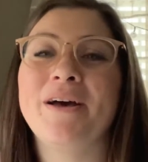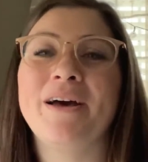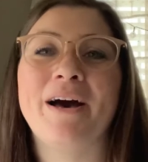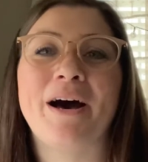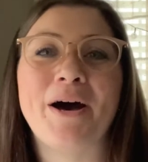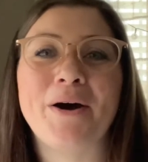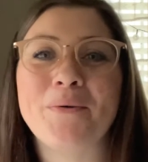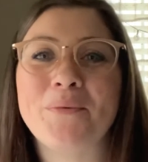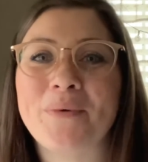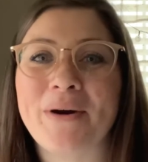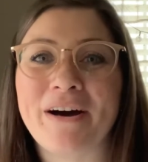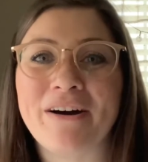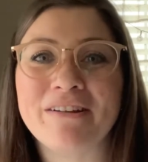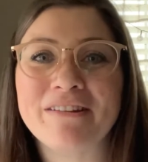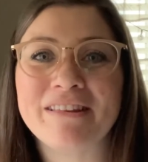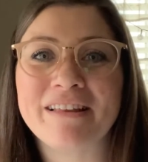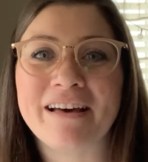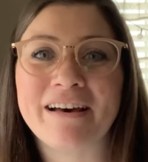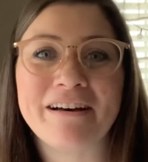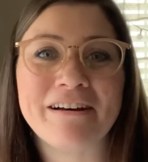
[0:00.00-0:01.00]
a
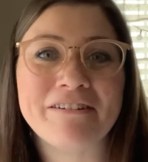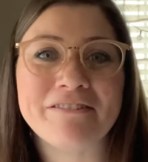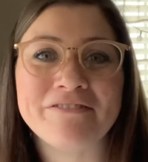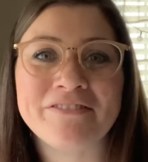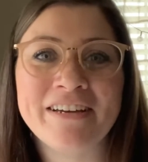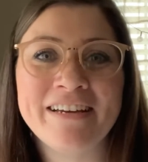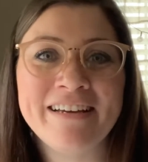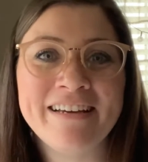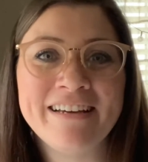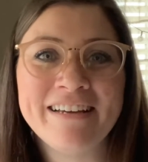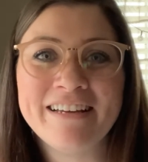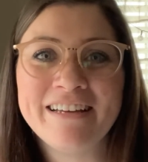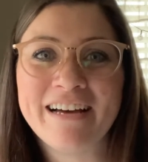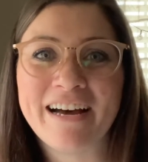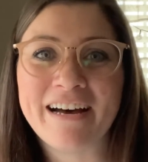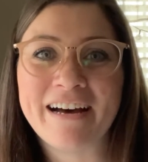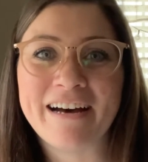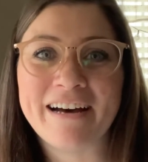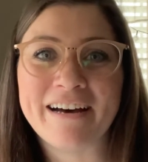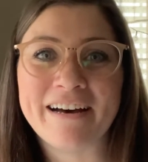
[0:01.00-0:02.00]
wealth of
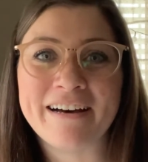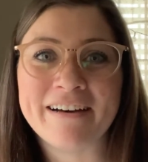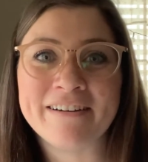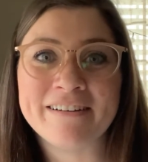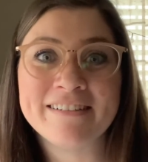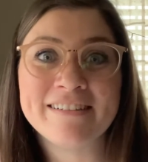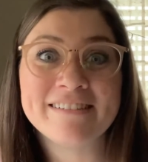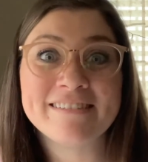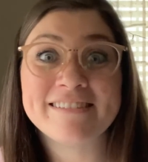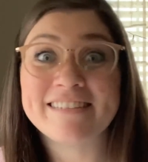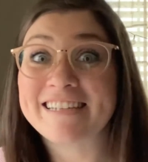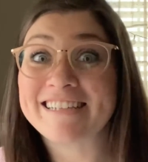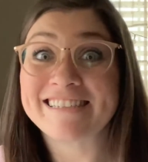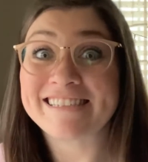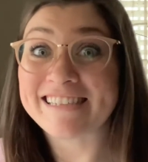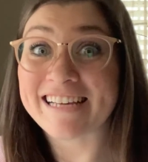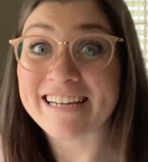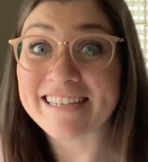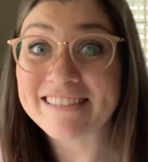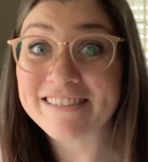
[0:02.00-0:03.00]
uh,
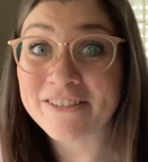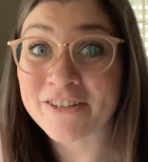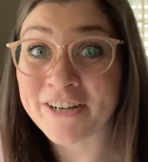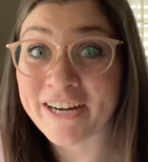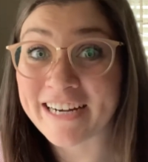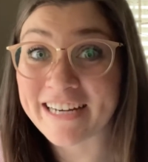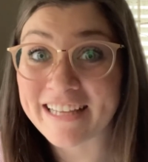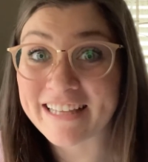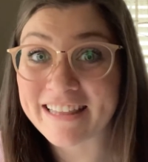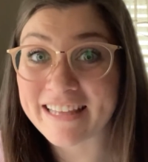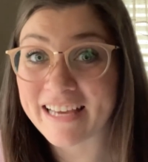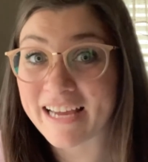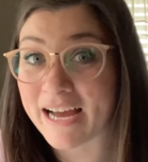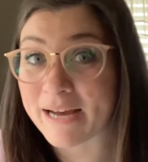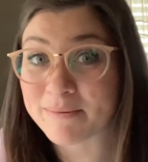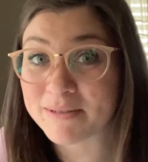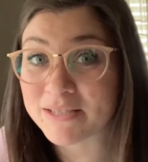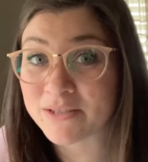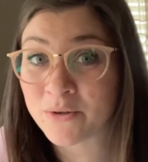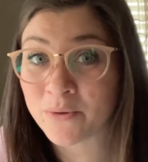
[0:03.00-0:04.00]
success or anything.
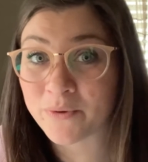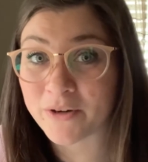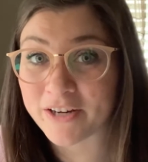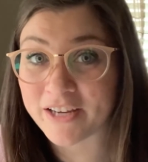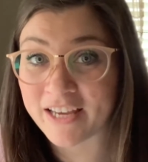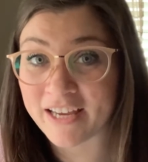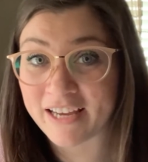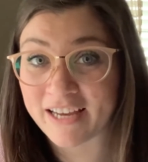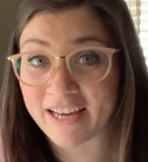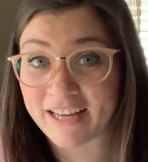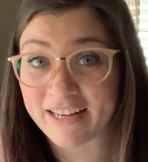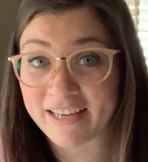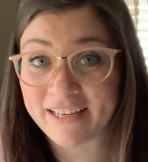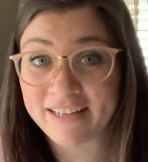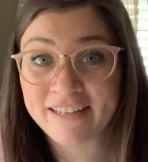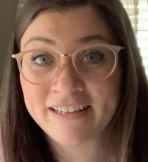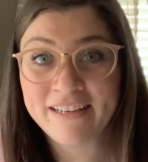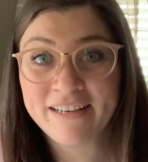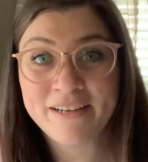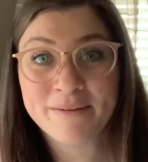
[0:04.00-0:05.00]
I'm still working at
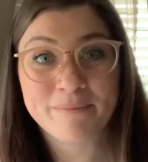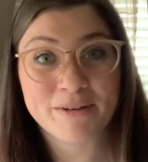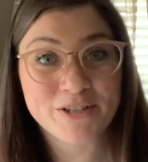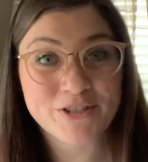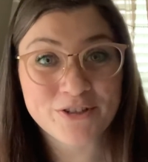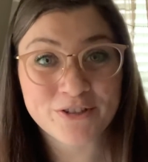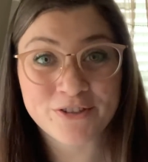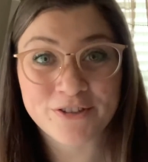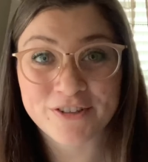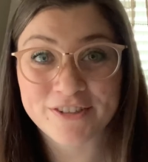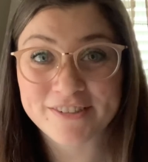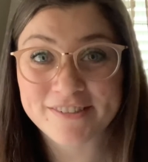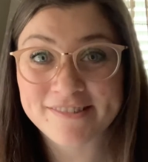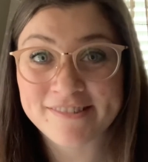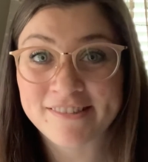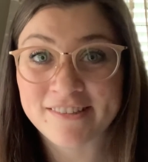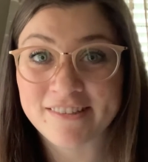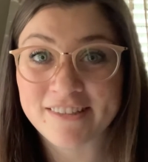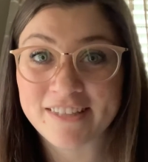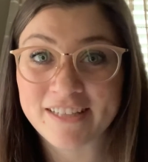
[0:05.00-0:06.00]
it. My children are
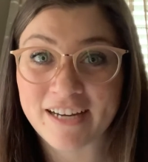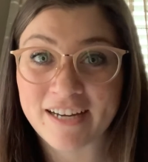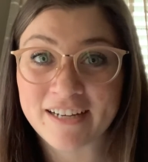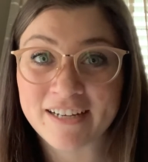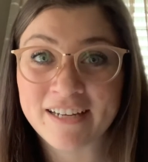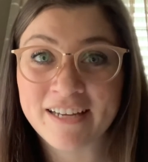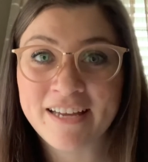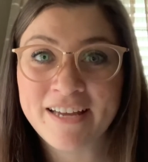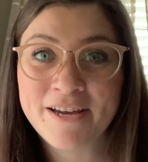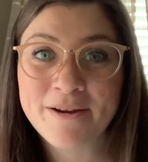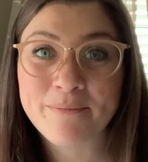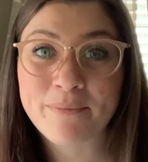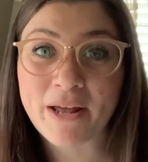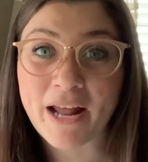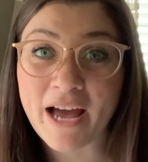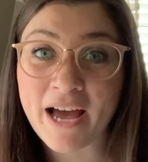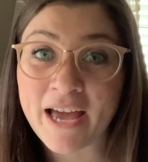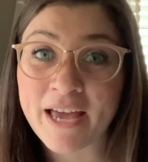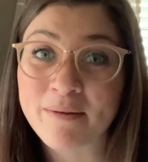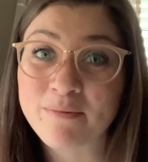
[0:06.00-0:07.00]
still young, but
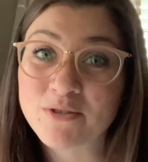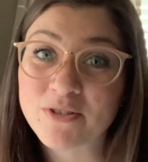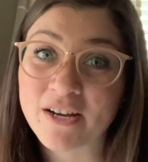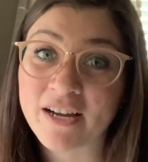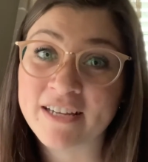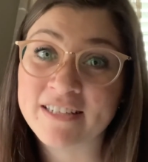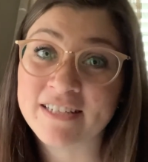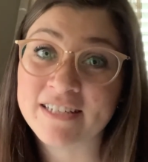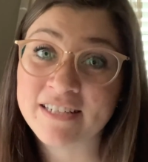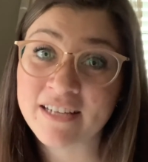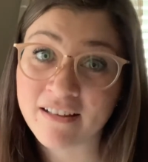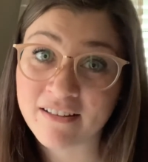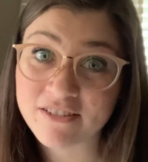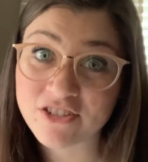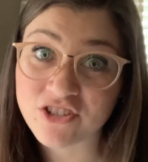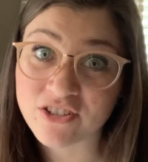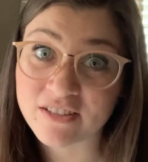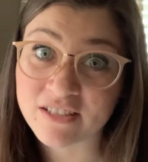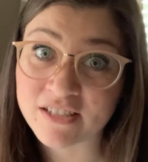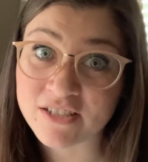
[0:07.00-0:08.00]
I am trying to
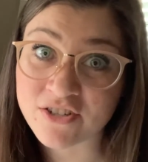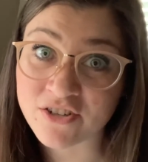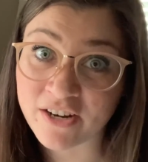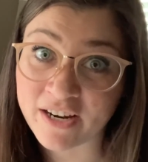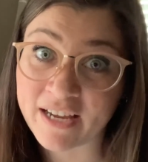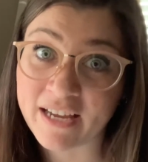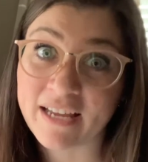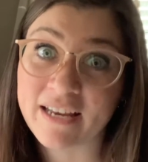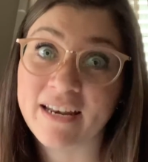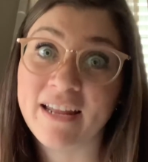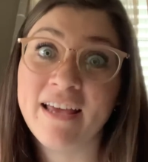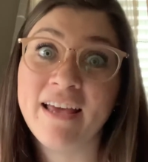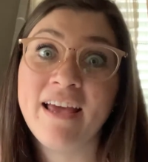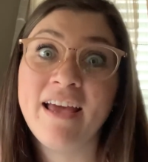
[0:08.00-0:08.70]
diligently train